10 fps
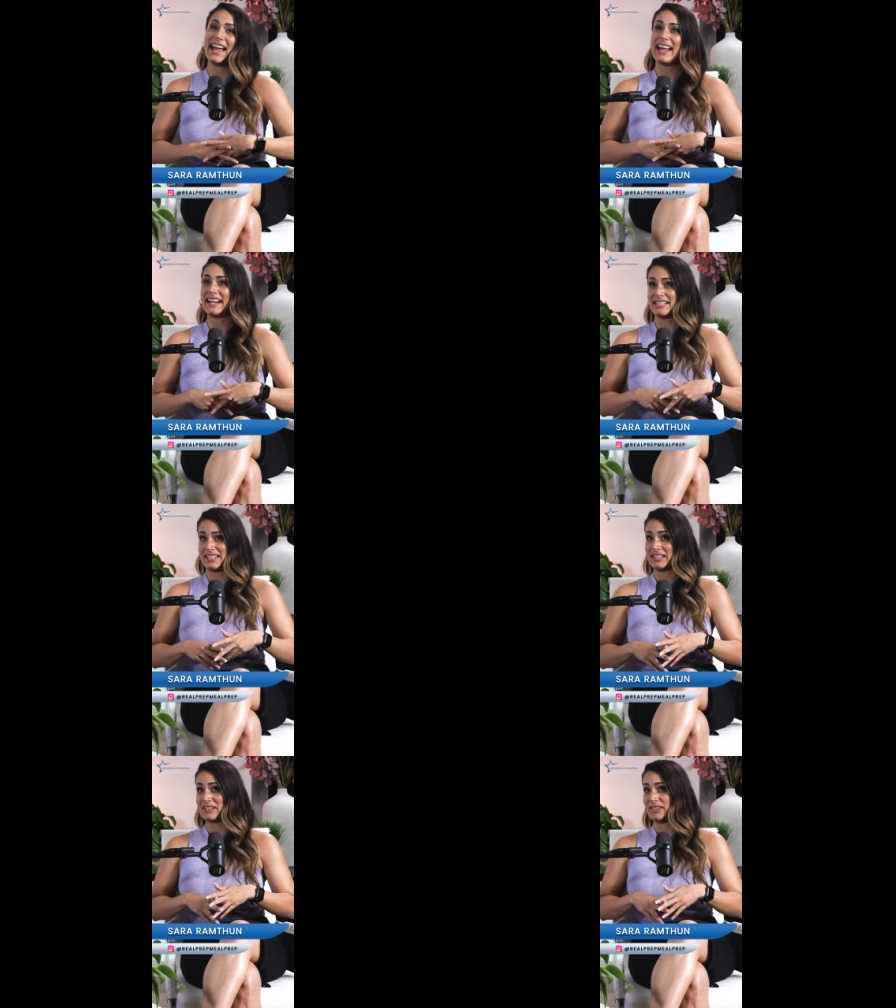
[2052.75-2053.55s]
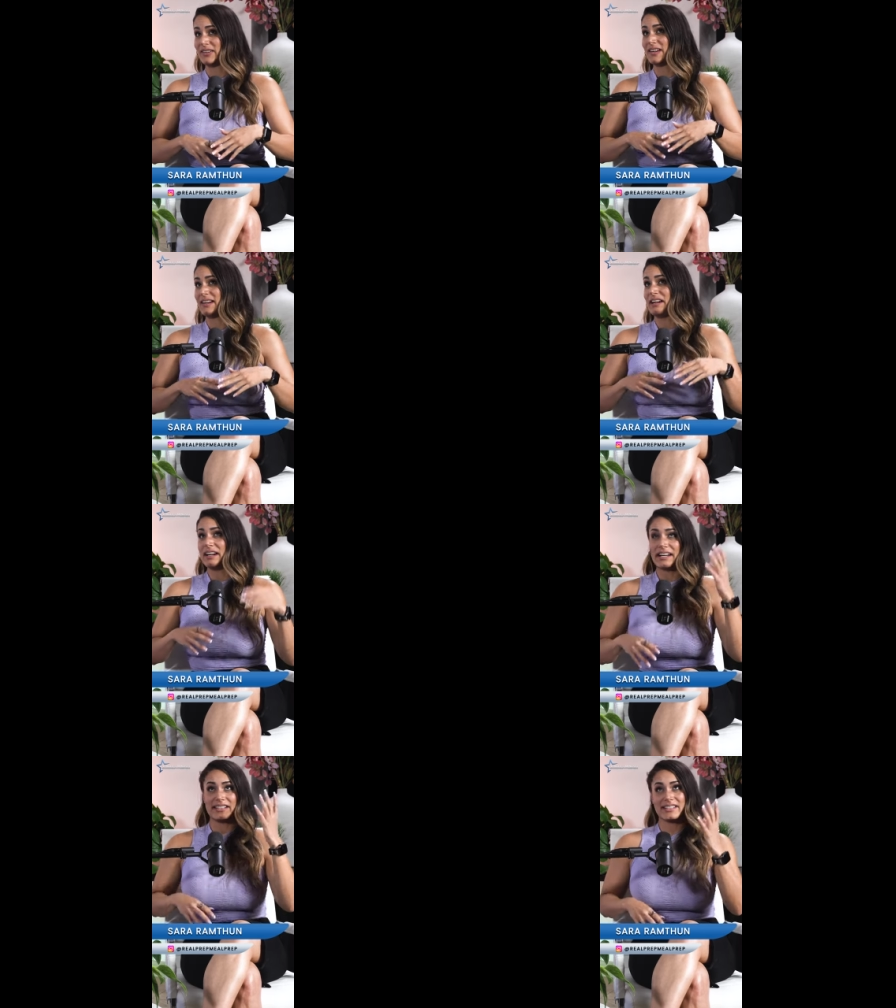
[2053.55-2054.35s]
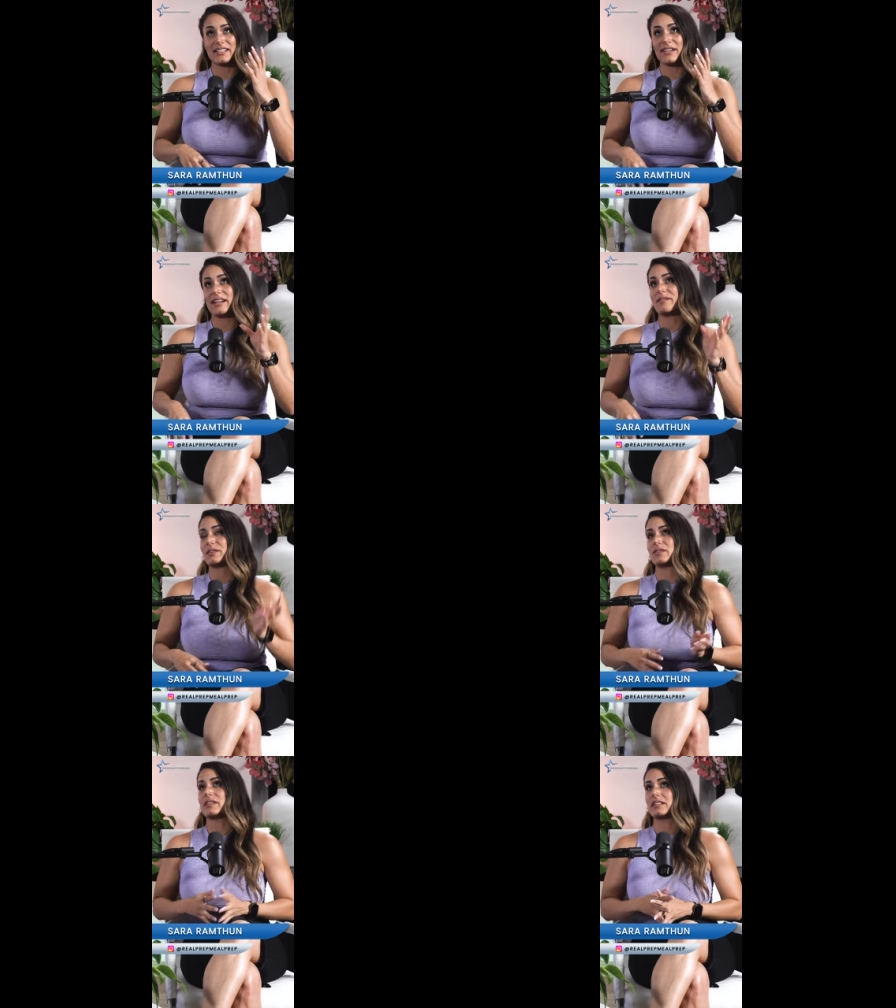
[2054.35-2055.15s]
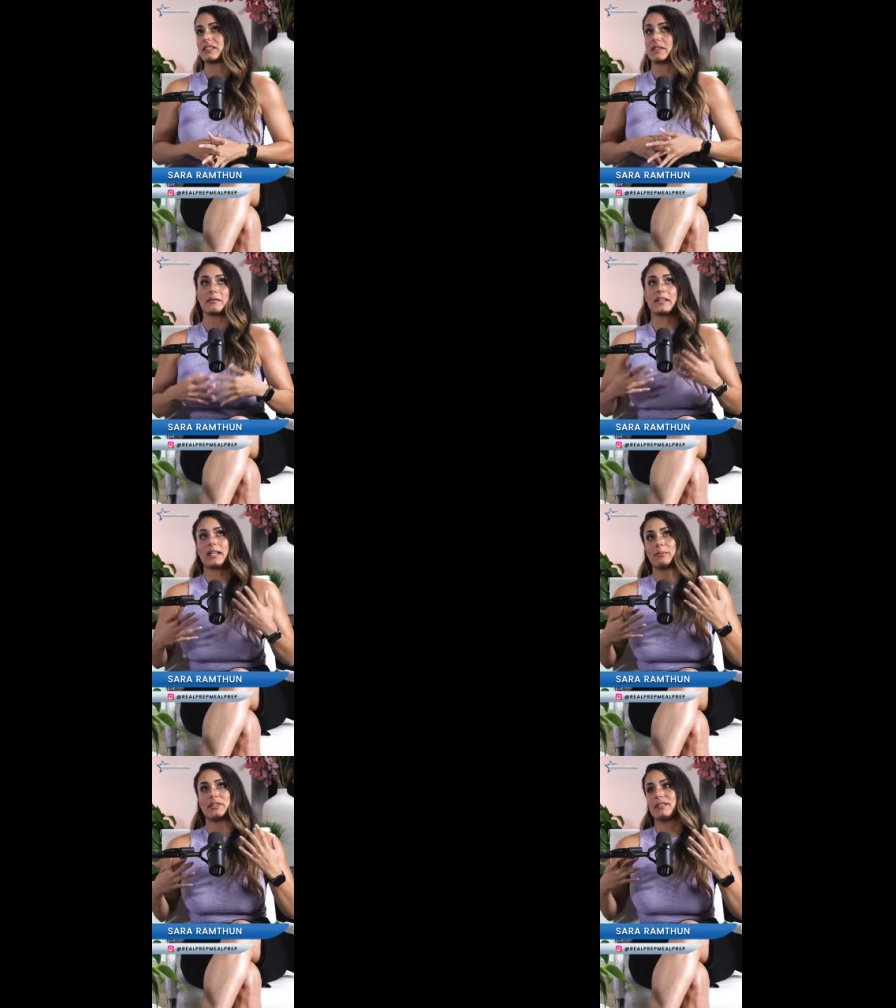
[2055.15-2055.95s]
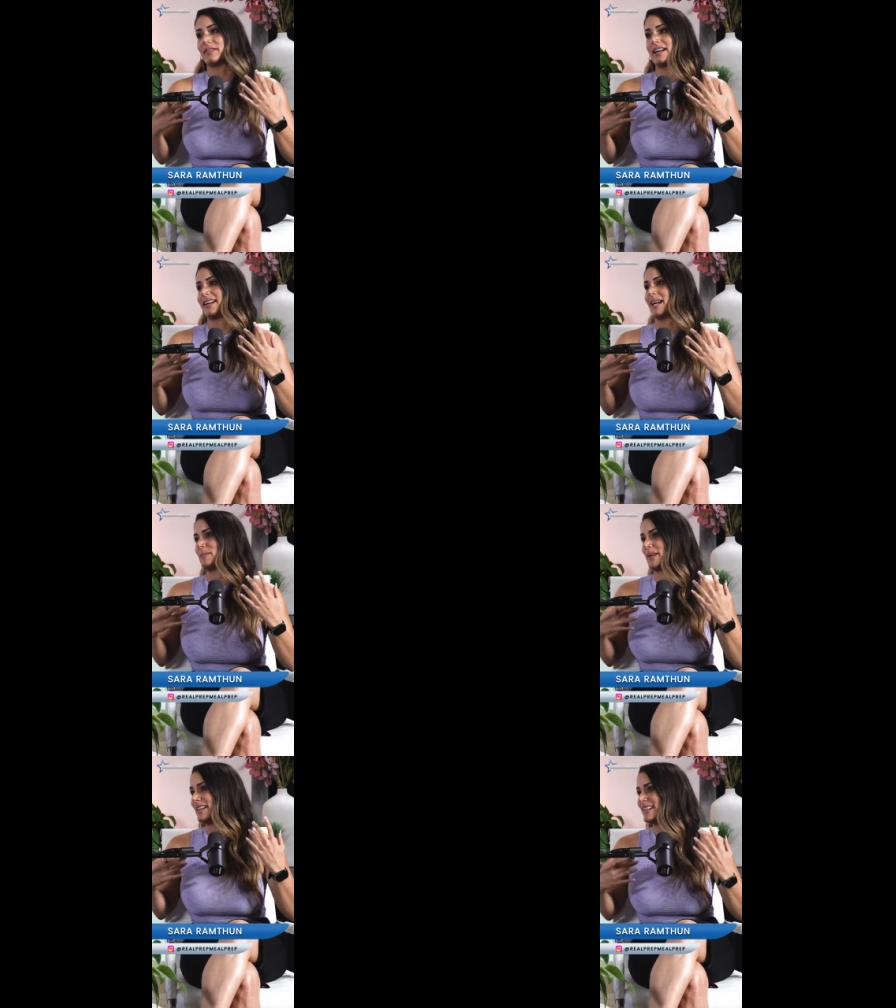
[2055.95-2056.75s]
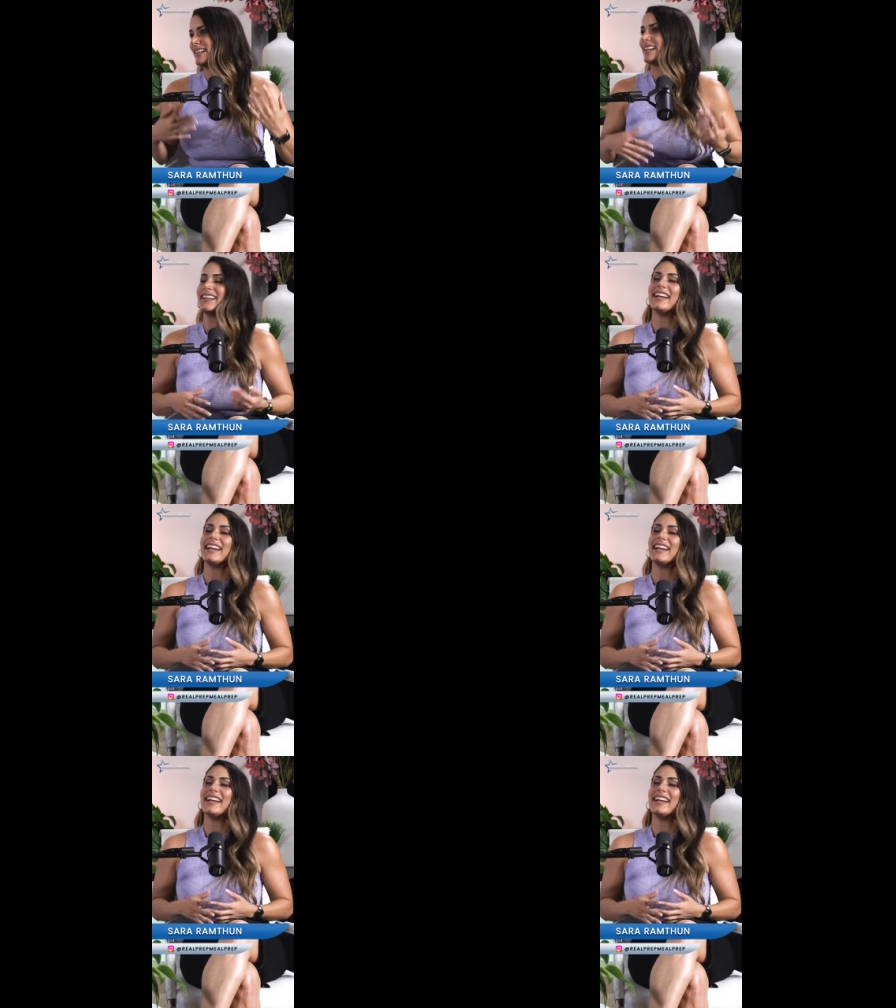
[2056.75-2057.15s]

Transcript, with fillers: and I still I still have those feelings of like I can't believe that happened,